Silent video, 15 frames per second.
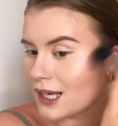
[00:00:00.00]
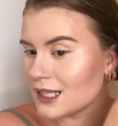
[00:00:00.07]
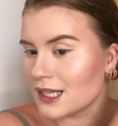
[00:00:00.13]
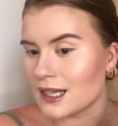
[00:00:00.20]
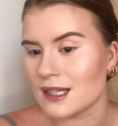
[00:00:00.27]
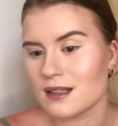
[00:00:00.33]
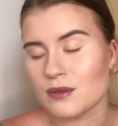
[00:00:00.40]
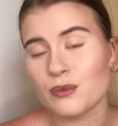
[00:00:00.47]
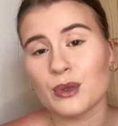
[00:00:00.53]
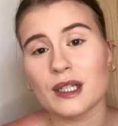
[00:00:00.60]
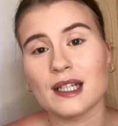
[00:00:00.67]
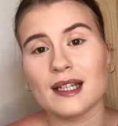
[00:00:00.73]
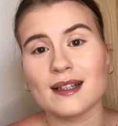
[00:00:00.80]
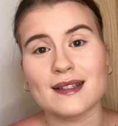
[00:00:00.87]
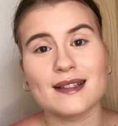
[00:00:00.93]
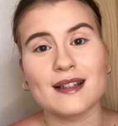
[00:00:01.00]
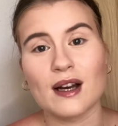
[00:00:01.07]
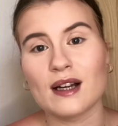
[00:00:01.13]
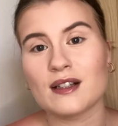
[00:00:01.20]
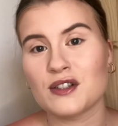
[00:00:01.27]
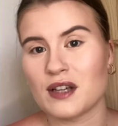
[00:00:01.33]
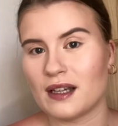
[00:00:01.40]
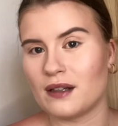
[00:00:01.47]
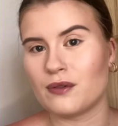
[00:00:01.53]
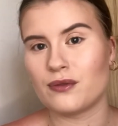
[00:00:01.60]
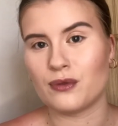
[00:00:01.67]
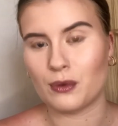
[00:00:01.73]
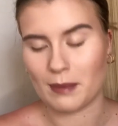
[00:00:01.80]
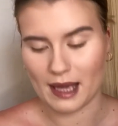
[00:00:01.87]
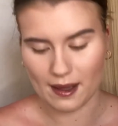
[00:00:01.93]
I think it really is a nice shade for
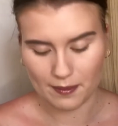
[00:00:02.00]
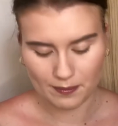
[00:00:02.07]
me.